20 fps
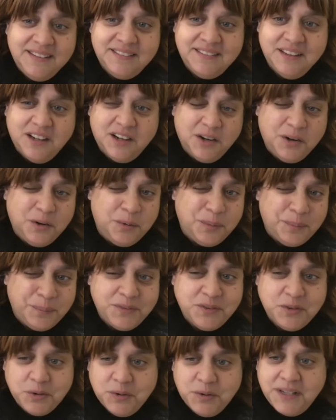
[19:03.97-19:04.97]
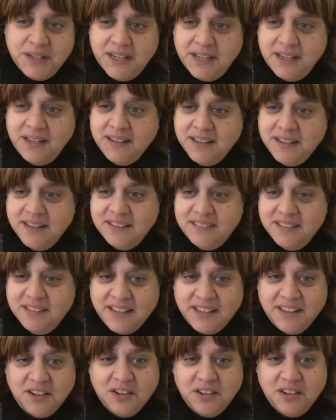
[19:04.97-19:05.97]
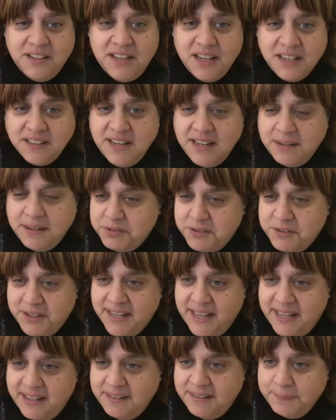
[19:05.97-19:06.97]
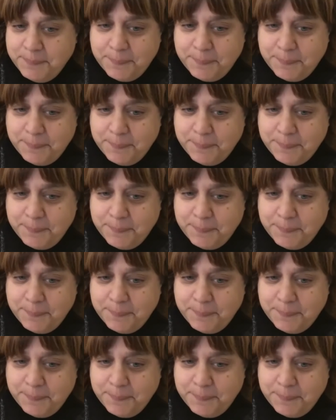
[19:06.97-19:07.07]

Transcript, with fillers: So Tuli is like a good nickname for a cat.